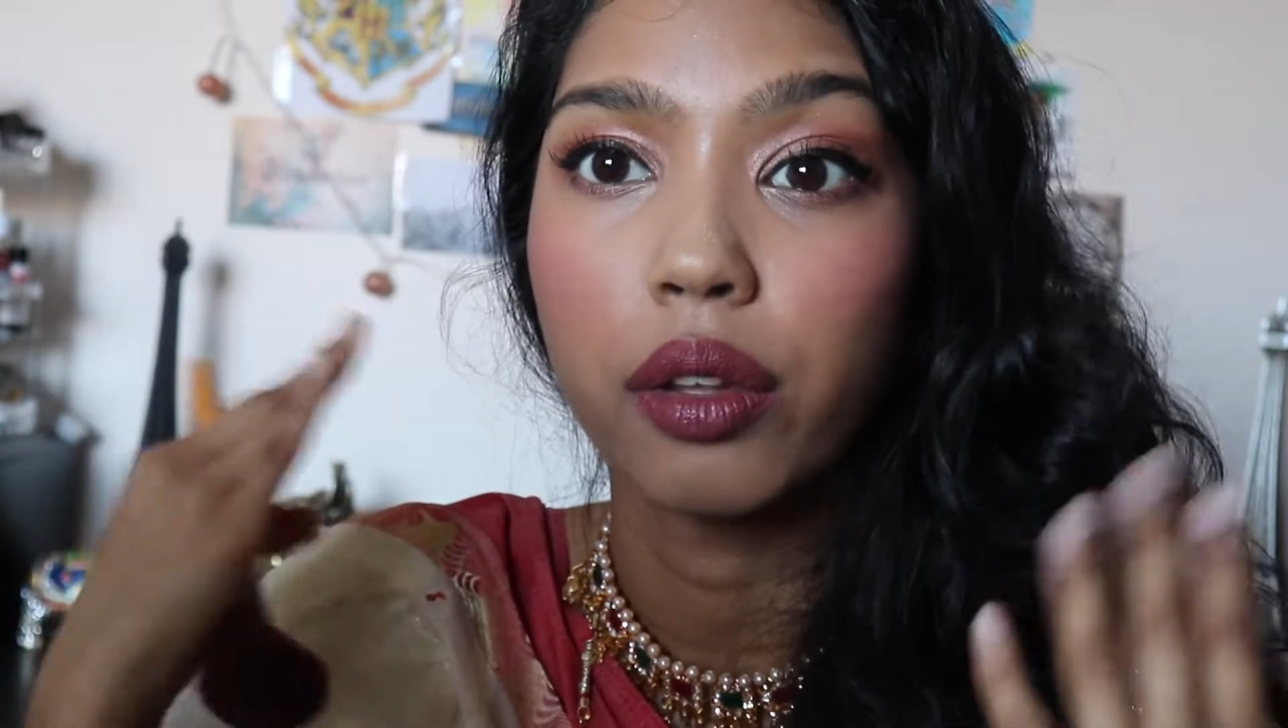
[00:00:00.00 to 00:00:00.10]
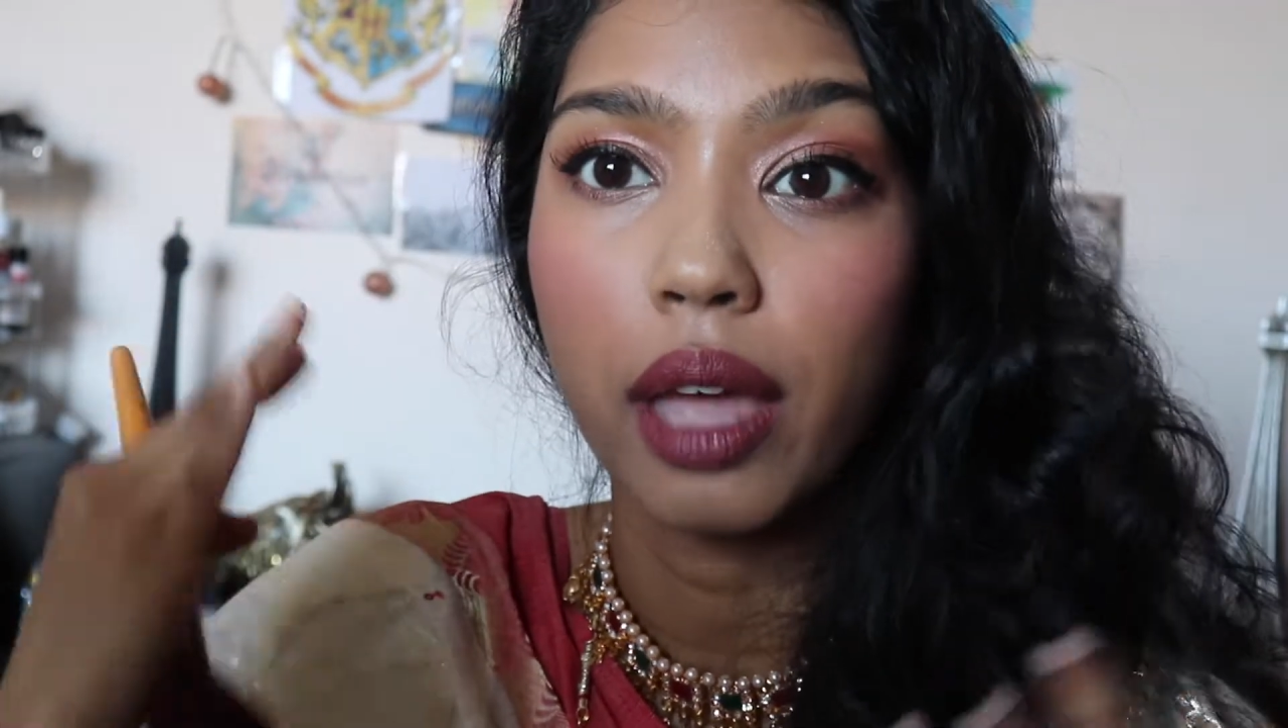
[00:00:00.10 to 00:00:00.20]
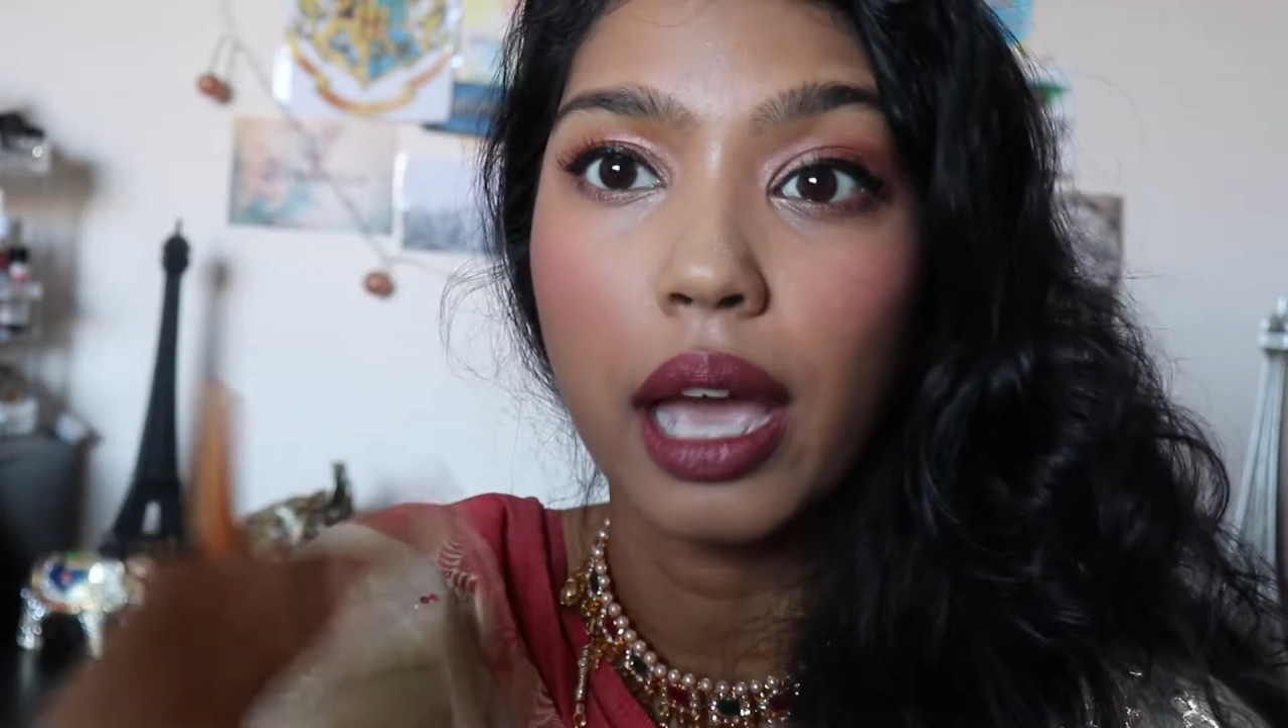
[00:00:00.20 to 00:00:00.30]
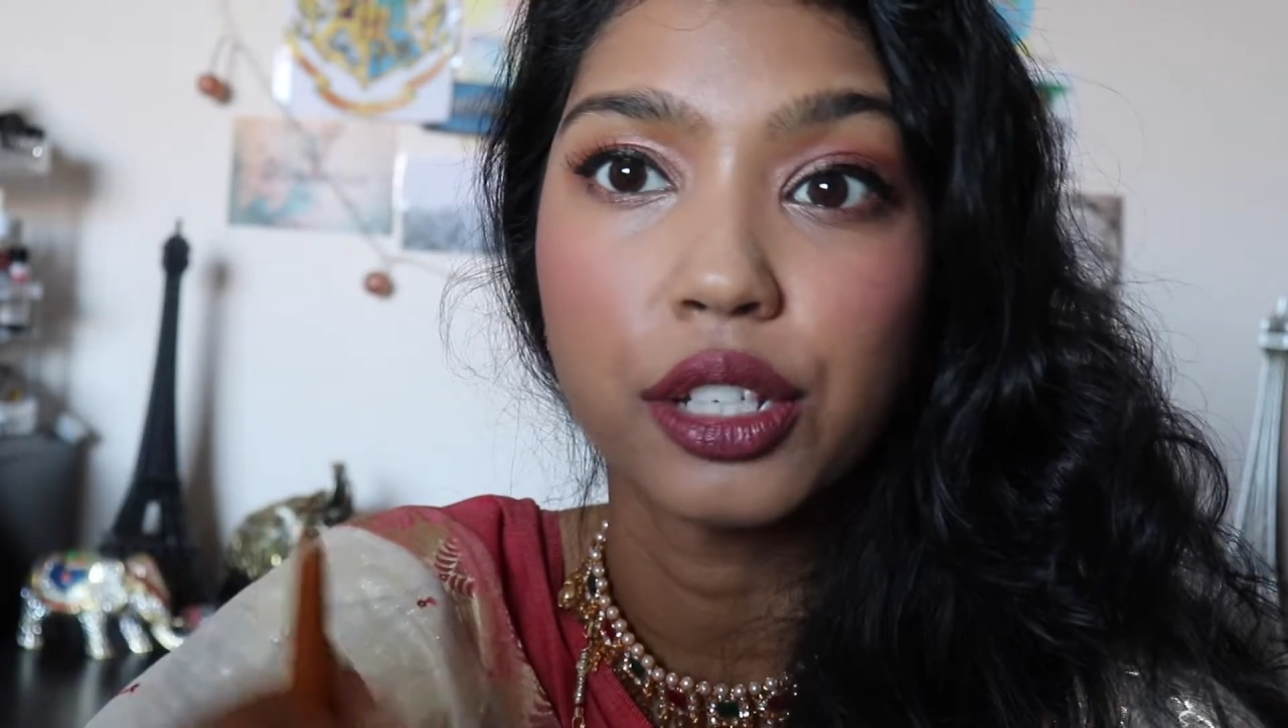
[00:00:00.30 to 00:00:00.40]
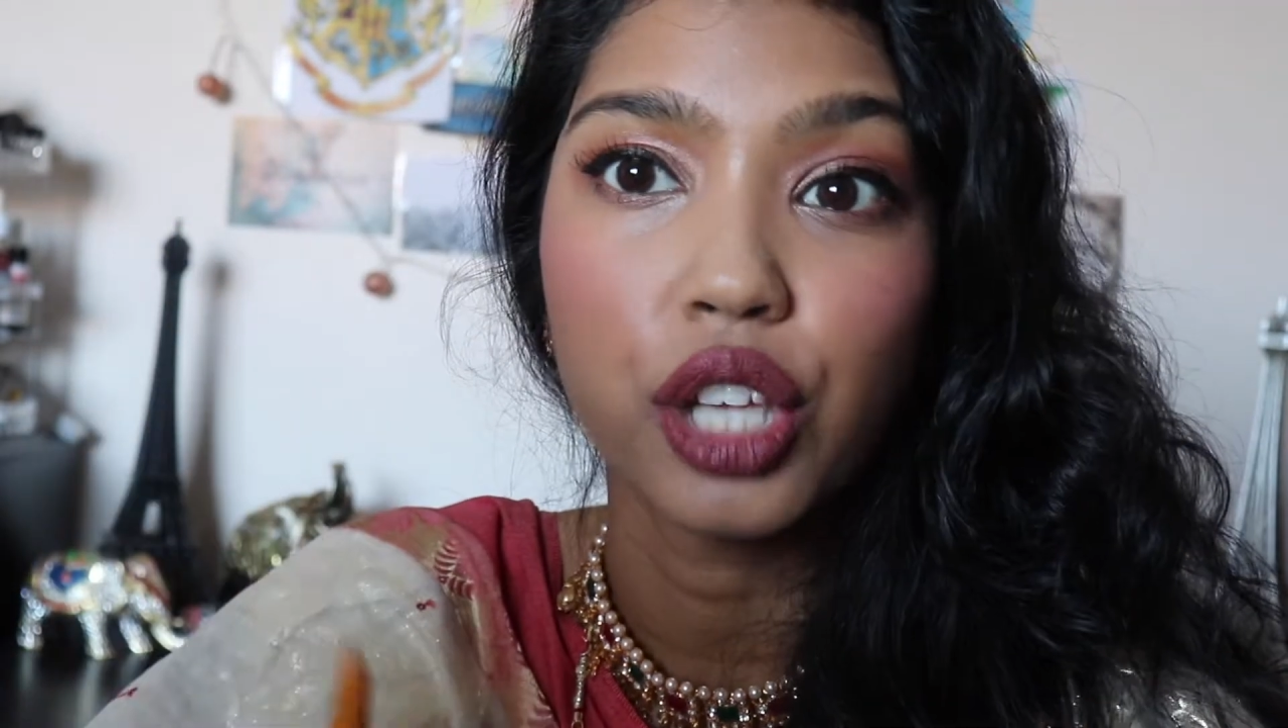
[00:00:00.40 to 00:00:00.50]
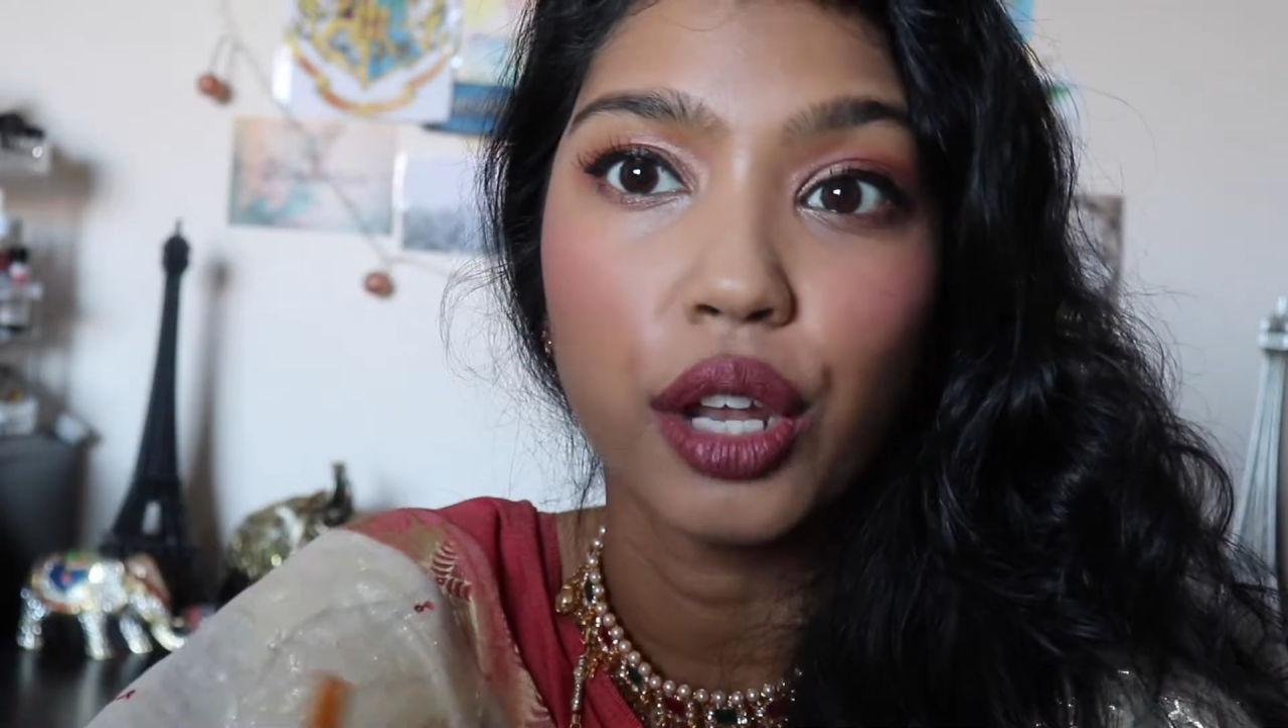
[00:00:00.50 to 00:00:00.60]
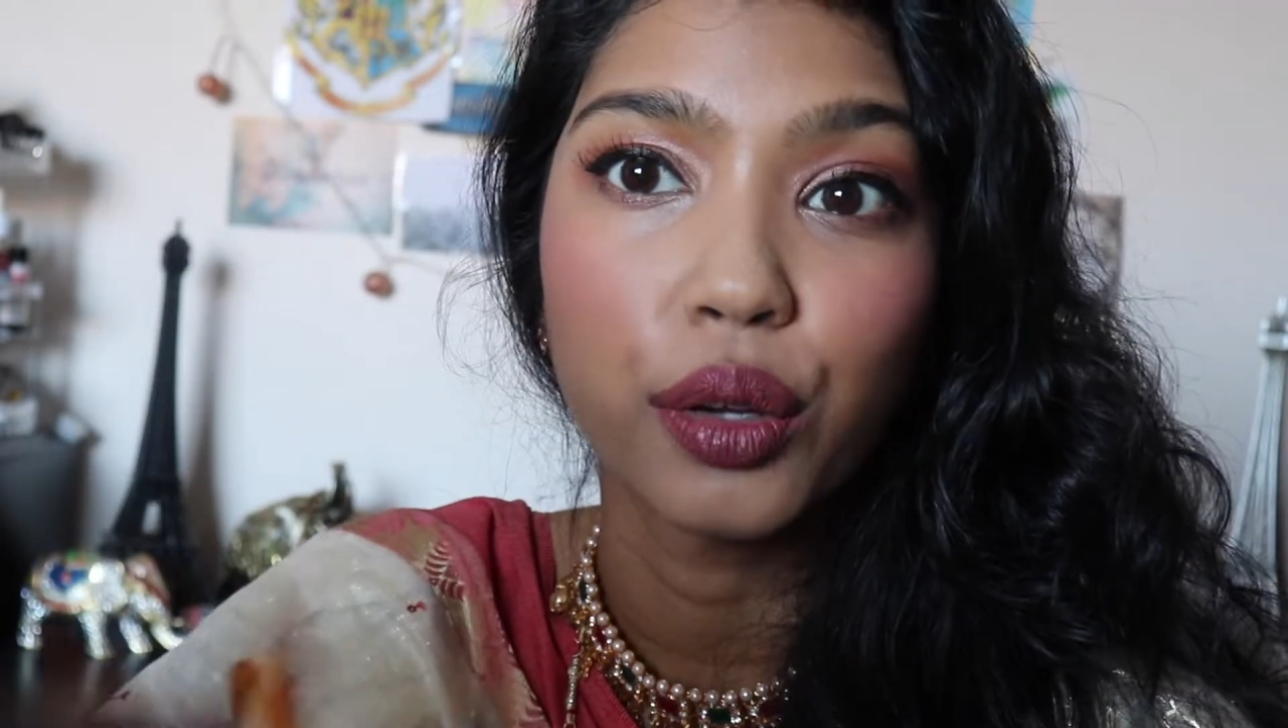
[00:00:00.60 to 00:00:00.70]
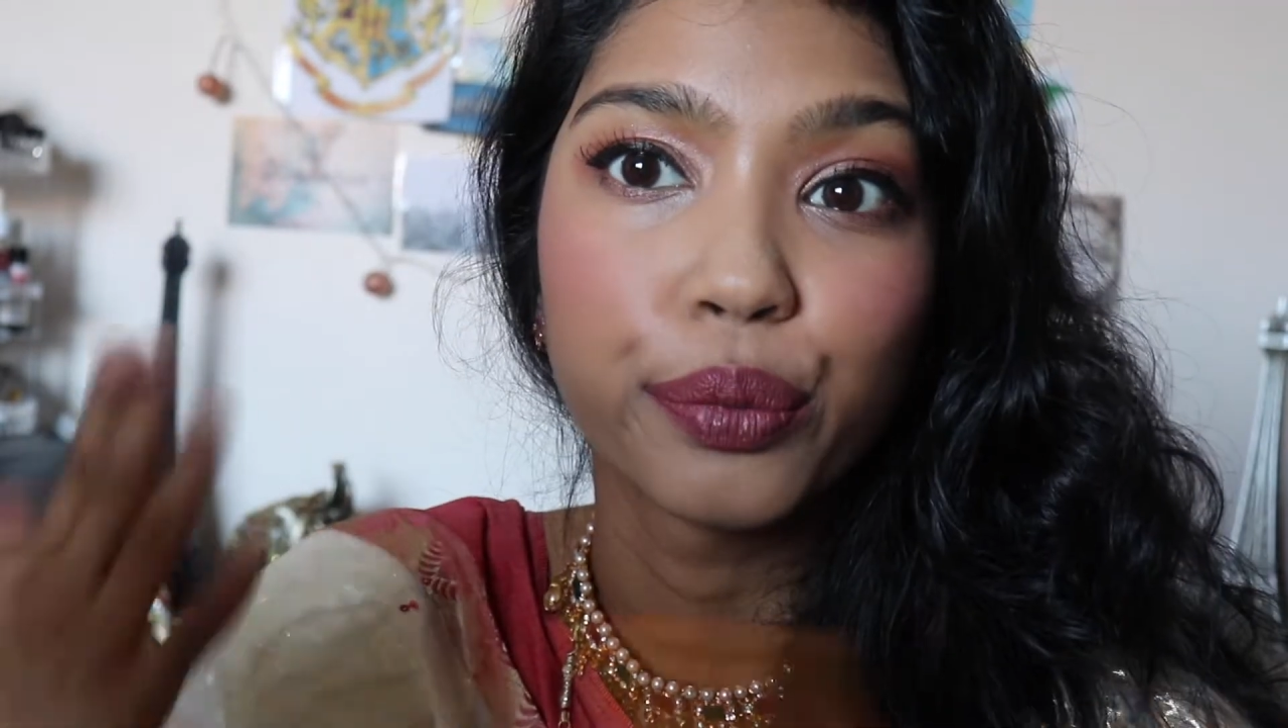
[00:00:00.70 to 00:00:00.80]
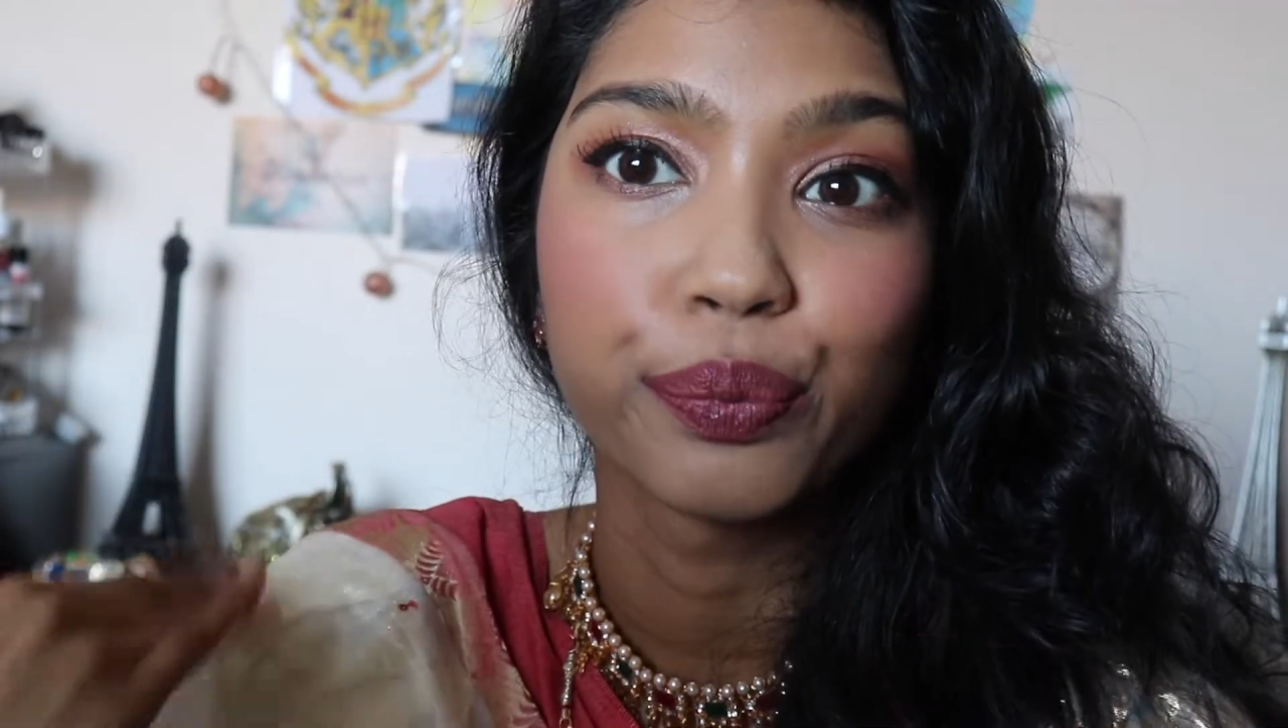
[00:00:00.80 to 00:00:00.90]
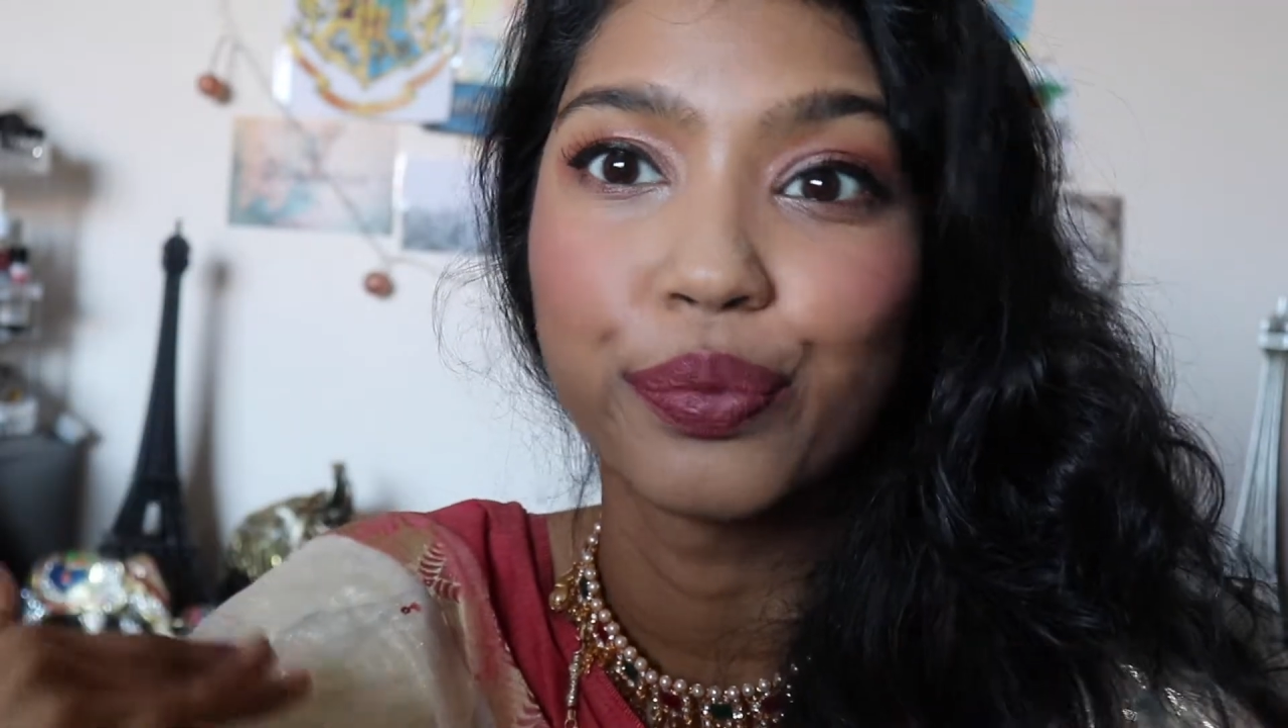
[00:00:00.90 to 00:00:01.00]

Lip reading: the eyeshadow.